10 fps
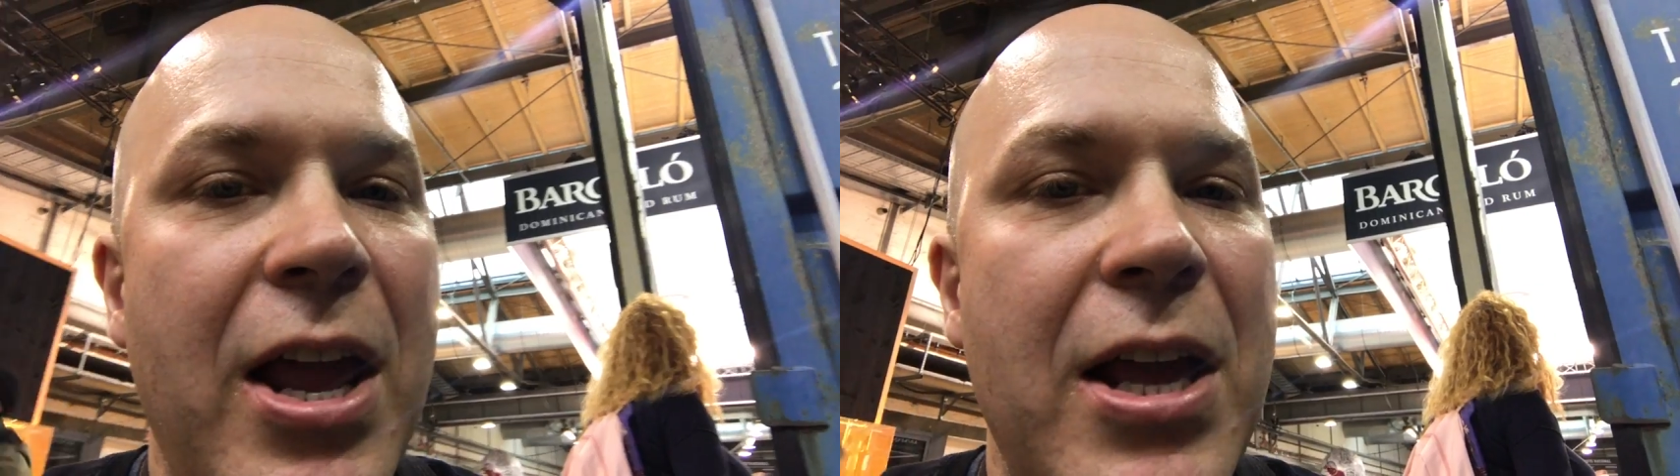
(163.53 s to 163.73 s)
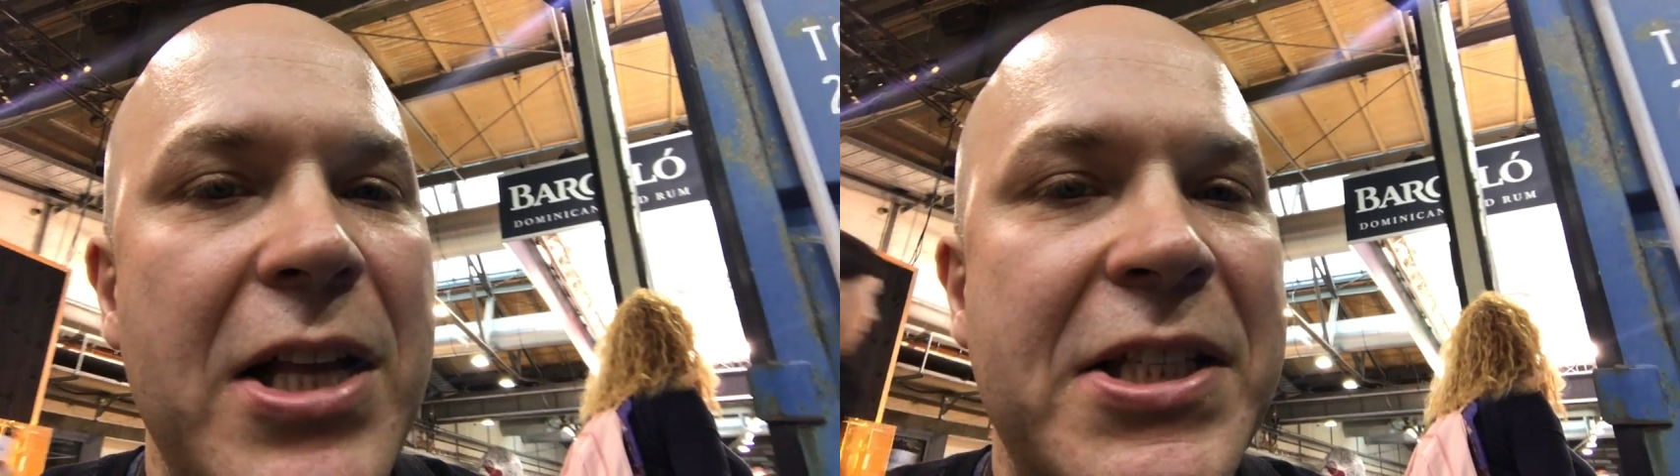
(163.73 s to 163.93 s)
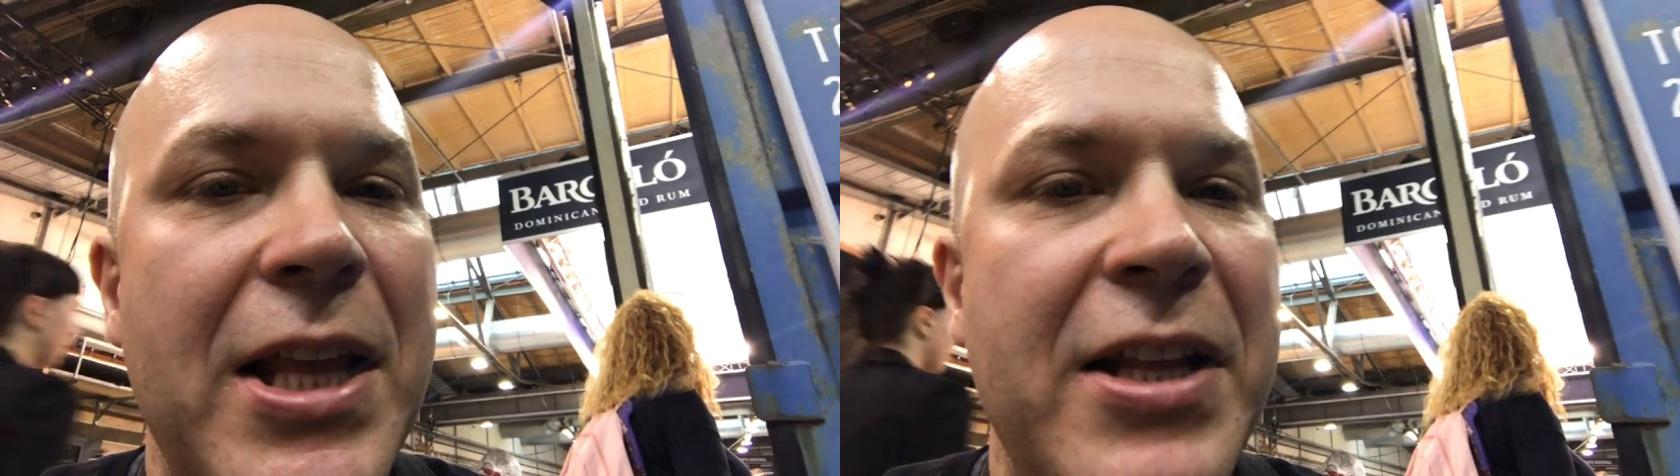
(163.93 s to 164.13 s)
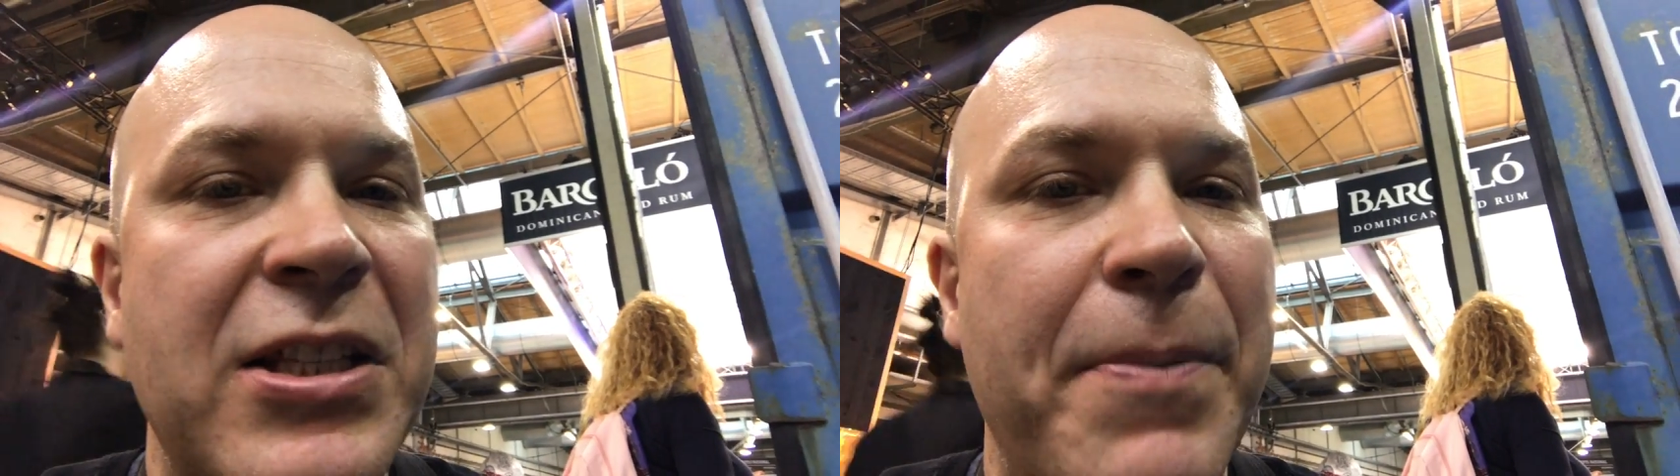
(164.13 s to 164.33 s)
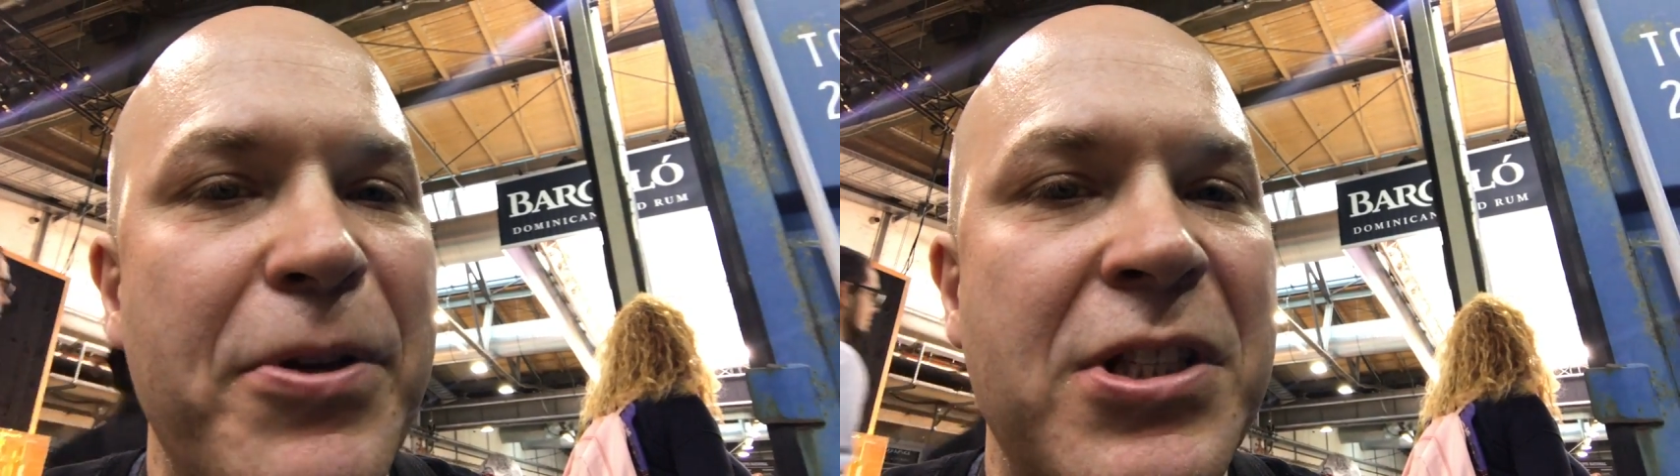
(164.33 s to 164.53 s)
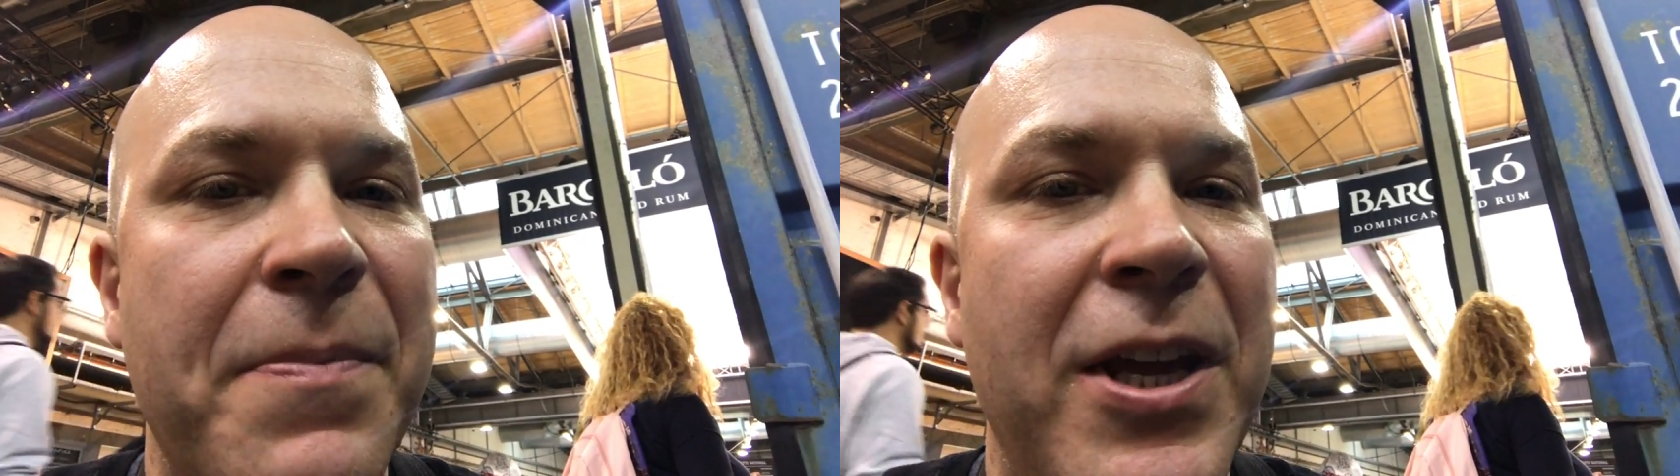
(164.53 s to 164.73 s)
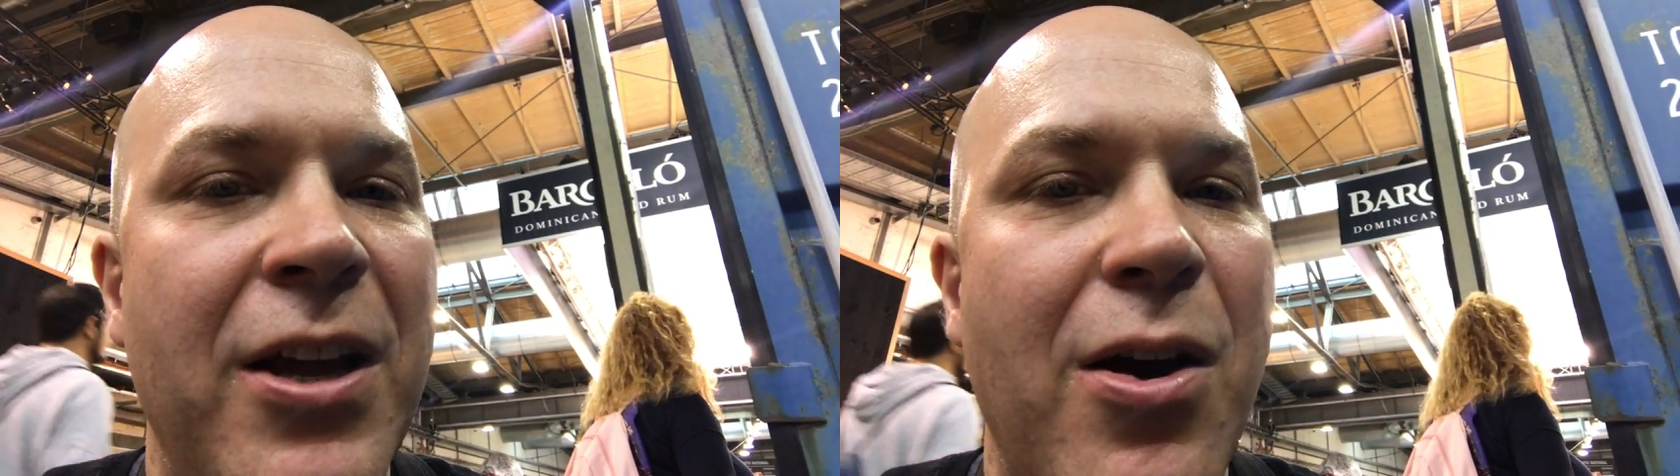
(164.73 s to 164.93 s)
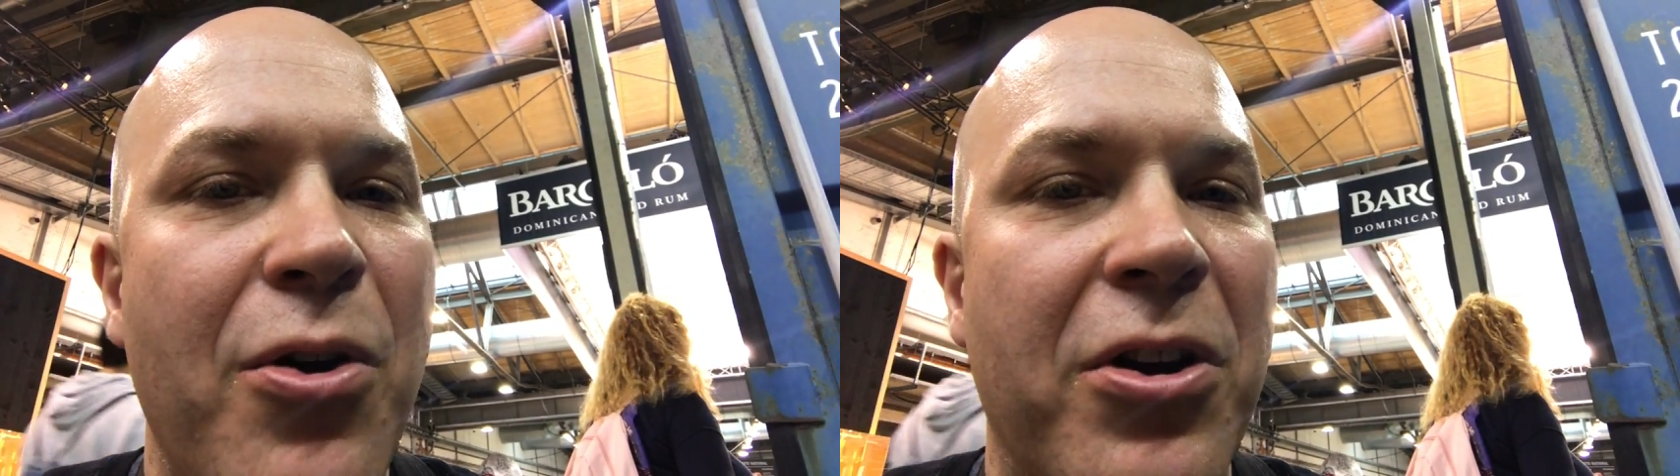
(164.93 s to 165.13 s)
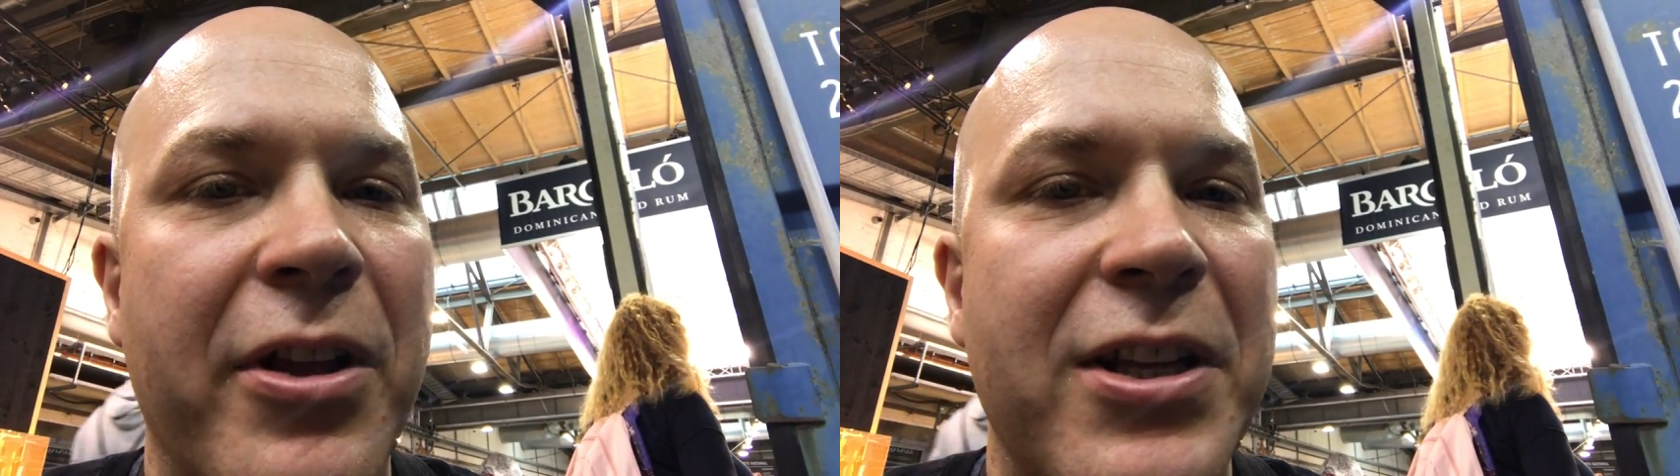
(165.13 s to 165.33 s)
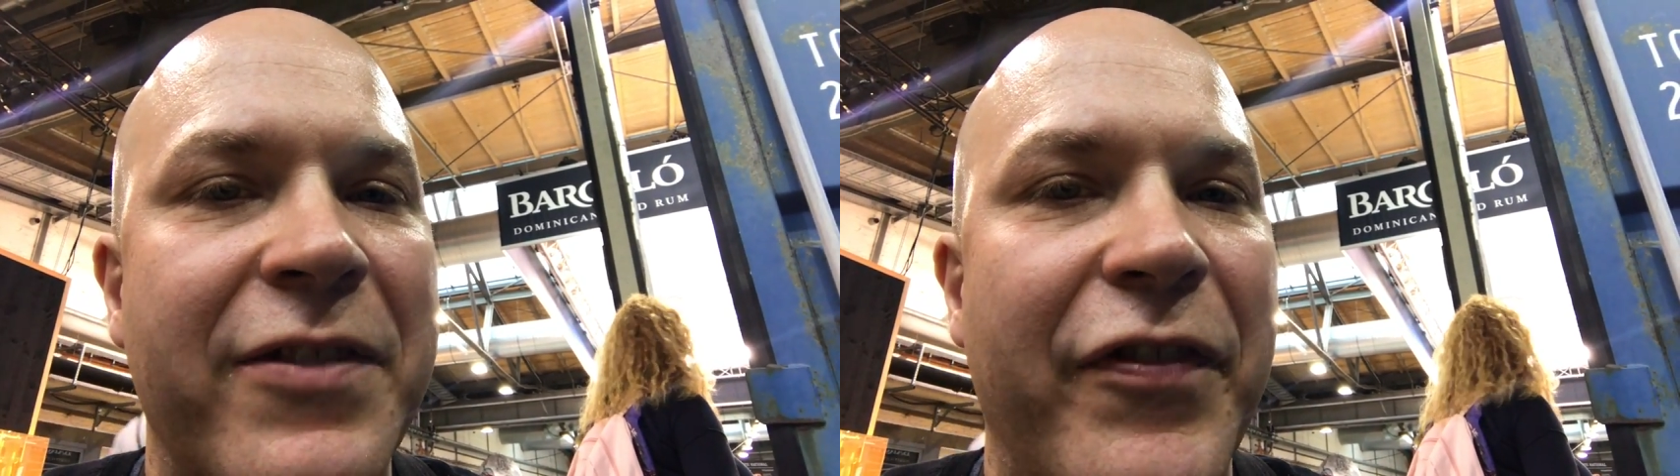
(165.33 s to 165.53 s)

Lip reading: is that it's supposed to be odorless,